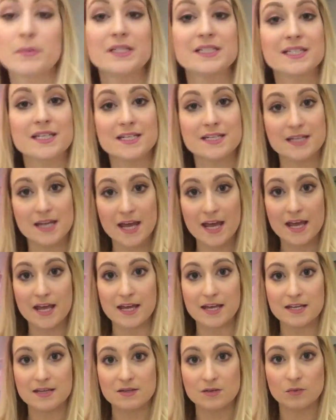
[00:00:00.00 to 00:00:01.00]
But
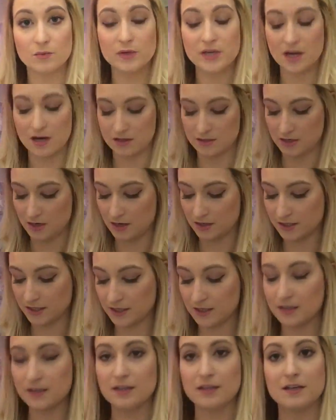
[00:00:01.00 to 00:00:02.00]
today we are
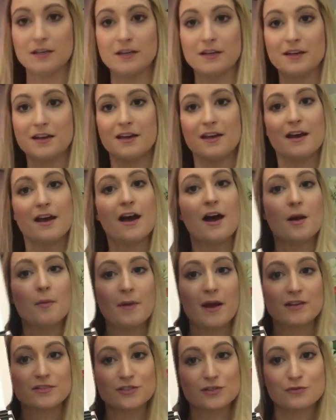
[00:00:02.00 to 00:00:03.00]
talking
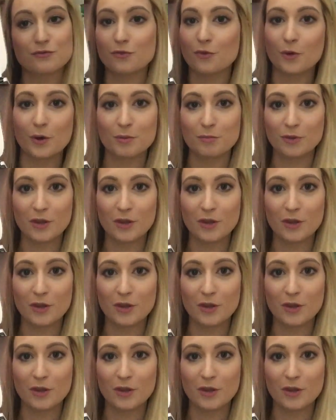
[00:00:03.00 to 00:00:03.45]
about Sephora